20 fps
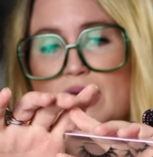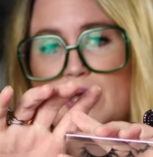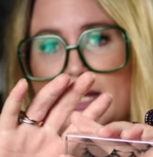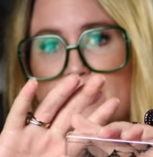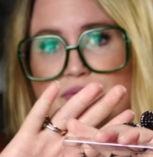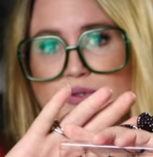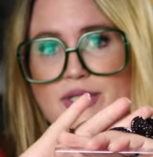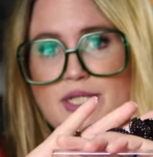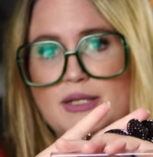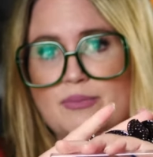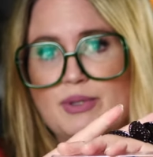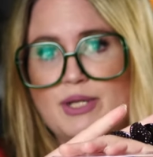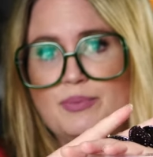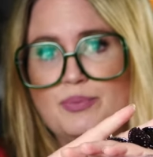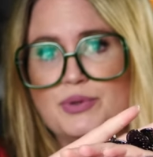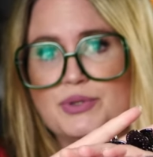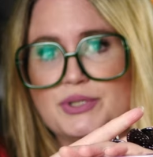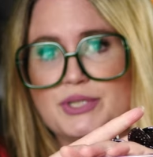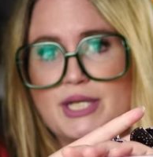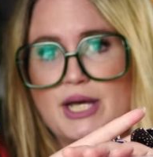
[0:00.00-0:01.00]
i have seen
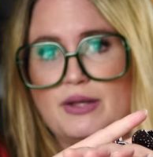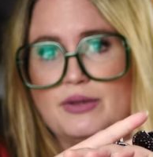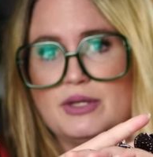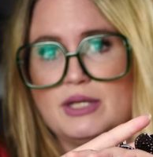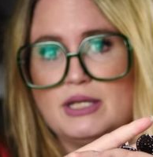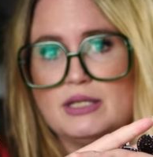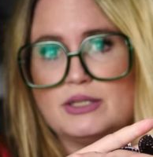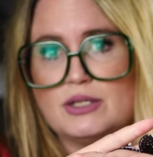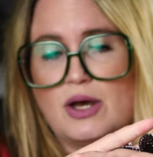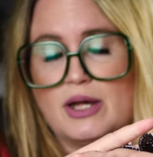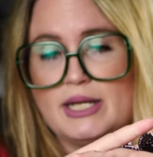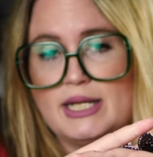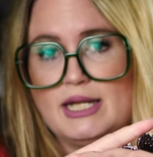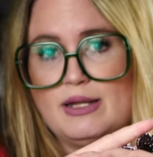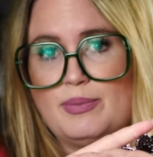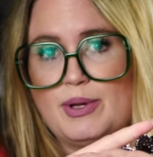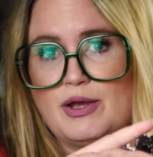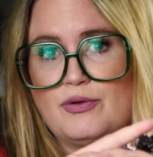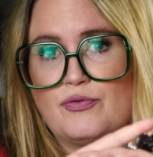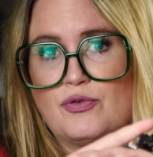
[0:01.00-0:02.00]
people sell these on
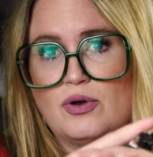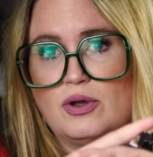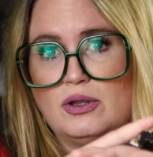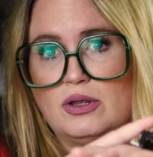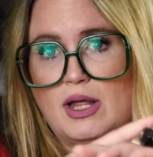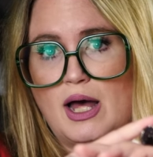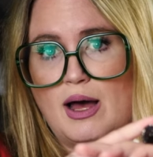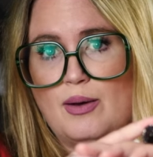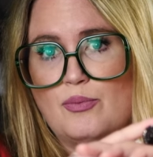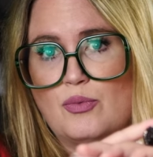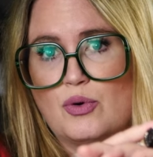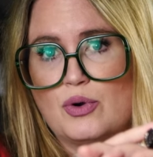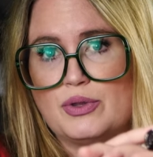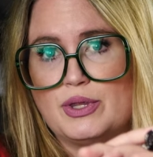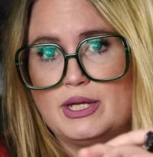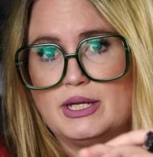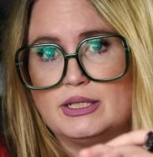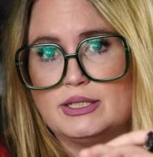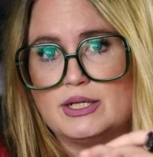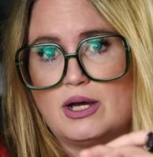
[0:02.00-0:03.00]
ebay for a lot more
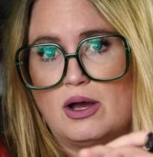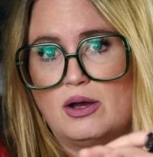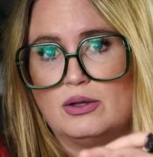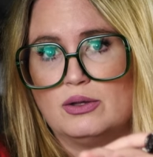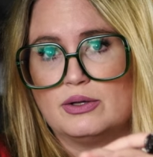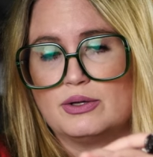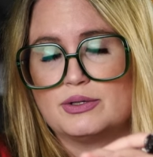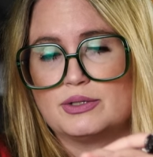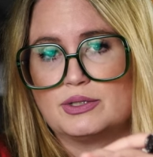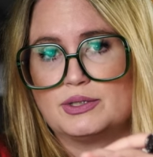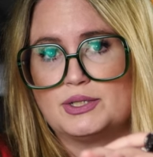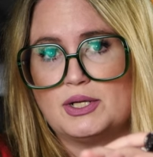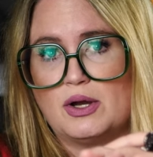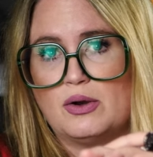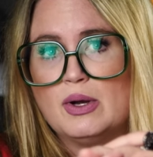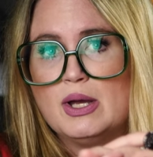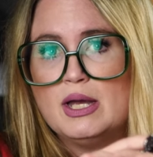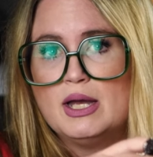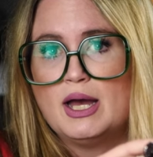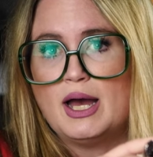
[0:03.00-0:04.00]
than a dollar
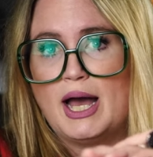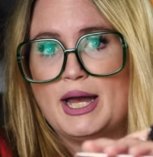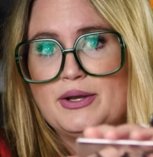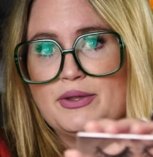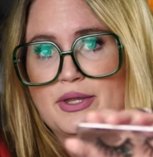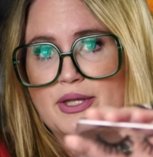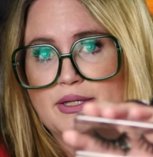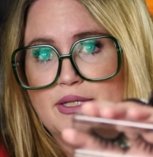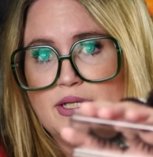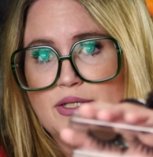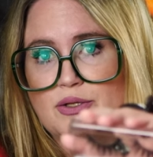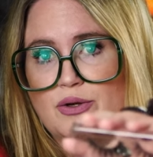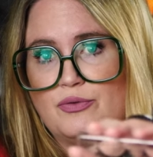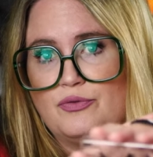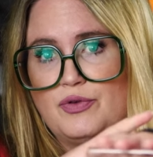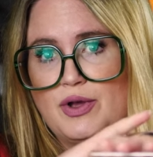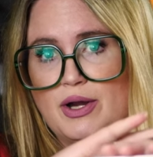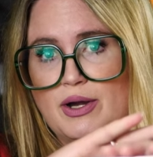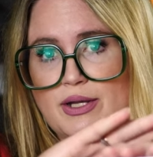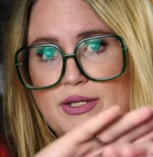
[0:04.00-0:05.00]
so i know that these are
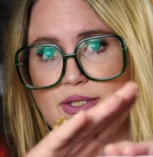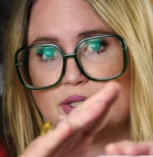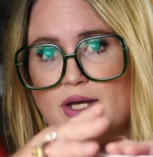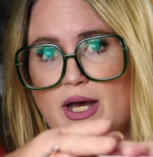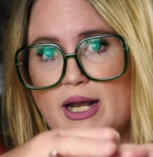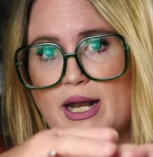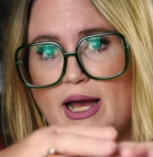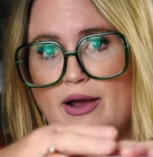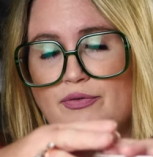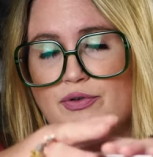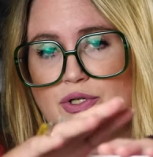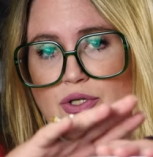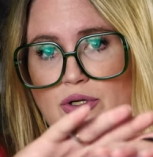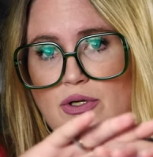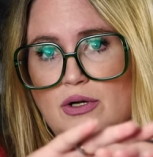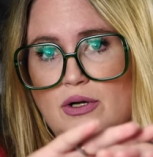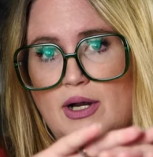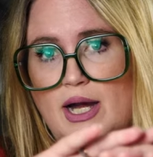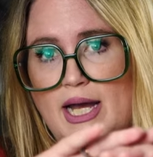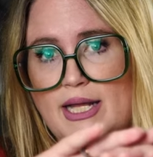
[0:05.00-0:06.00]
very sought
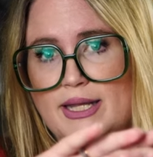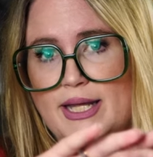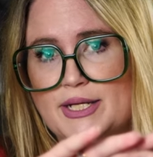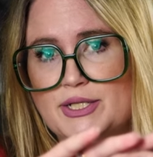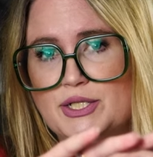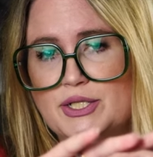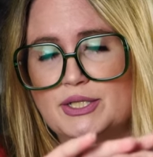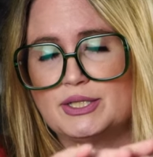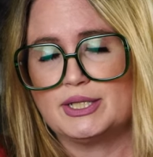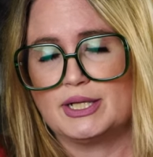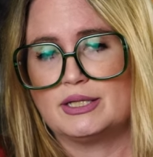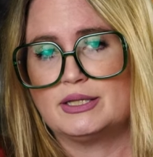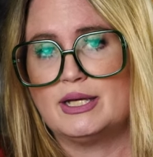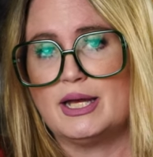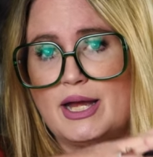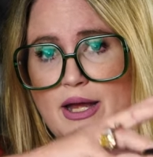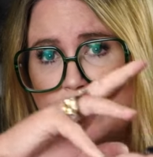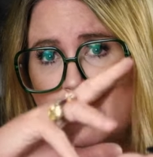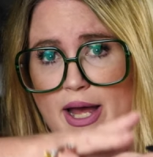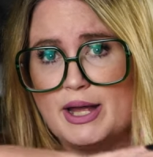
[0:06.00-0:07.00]
after eyelashes like
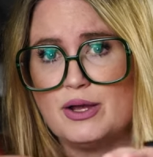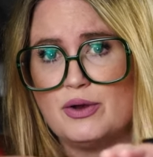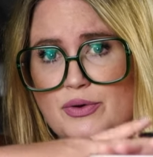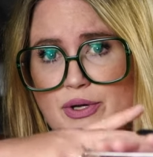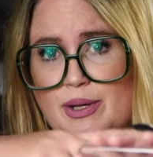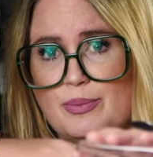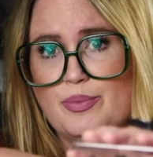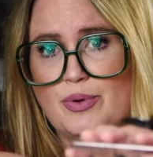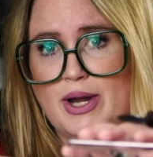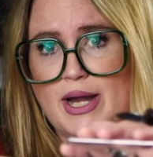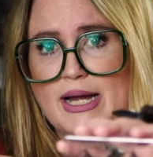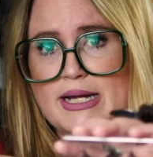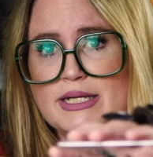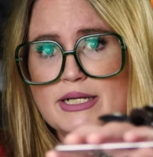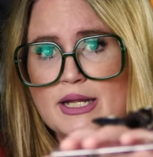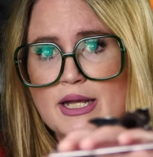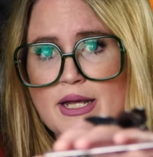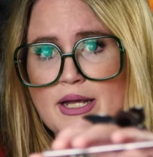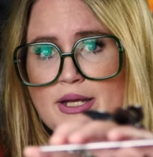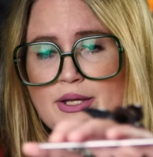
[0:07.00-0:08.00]
the ioni
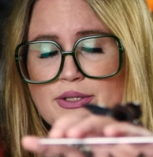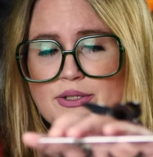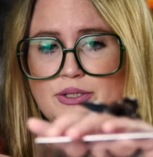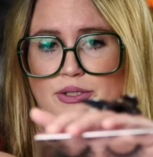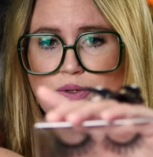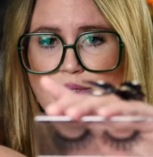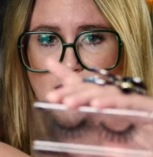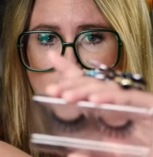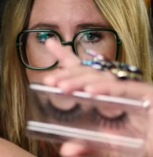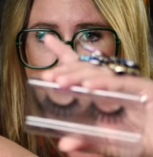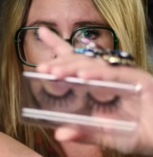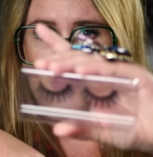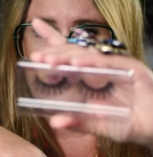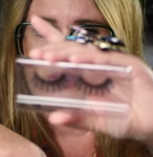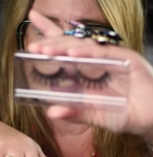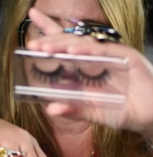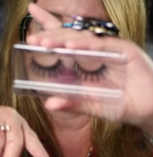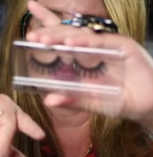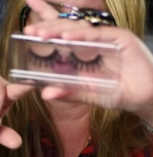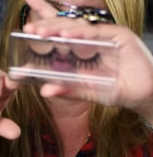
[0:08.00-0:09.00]
brand so yeah isn't that